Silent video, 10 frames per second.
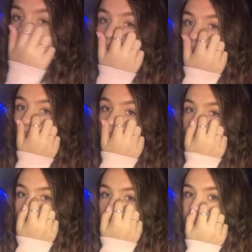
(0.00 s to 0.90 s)
I
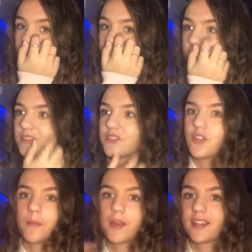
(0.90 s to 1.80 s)
never say that, so
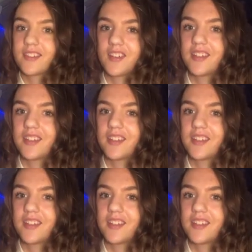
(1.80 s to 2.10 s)
I'm not gonna start now.